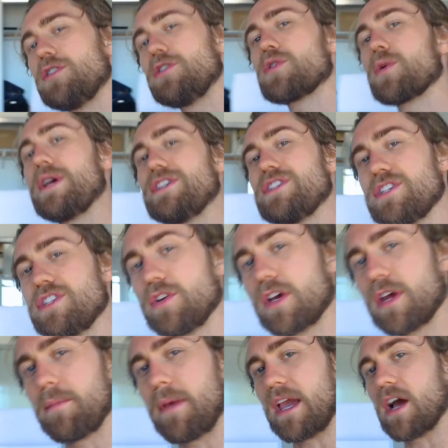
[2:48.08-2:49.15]
two choices you
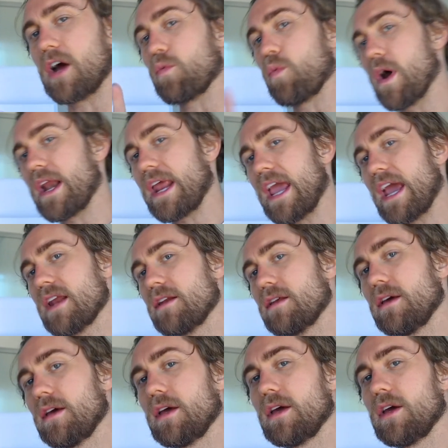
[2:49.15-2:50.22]
can make. On one
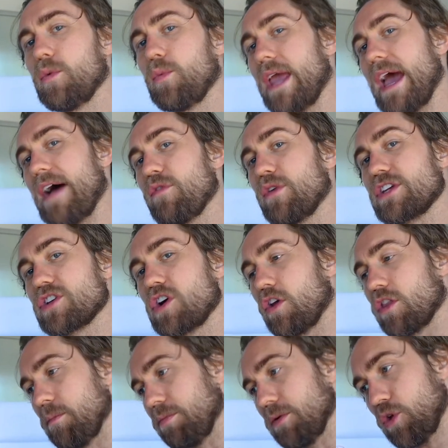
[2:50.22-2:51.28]
hand, we have what is
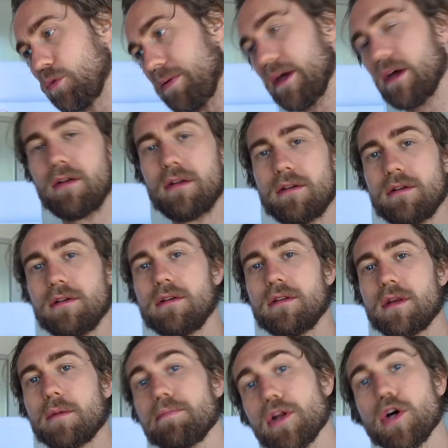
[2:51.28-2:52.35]
called the blue pill.
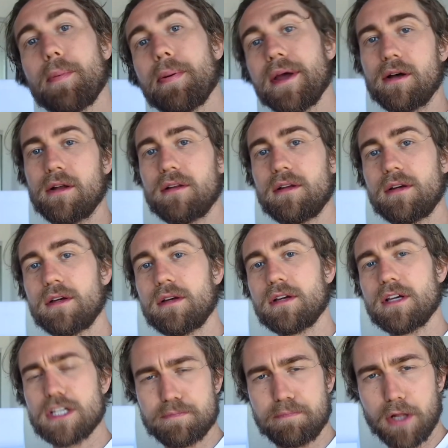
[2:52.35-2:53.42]
The blue pill
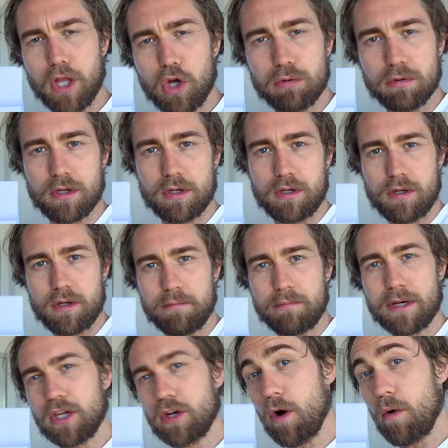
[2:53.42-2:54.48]
is blue.
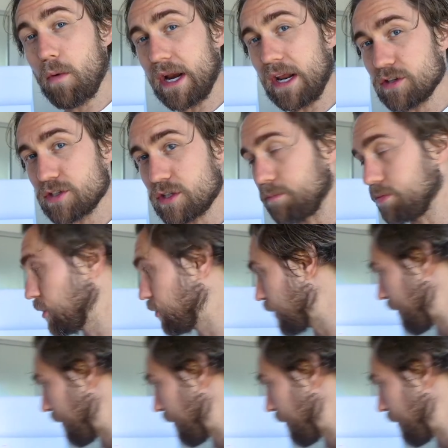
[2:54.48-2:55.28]
But you know what else the blue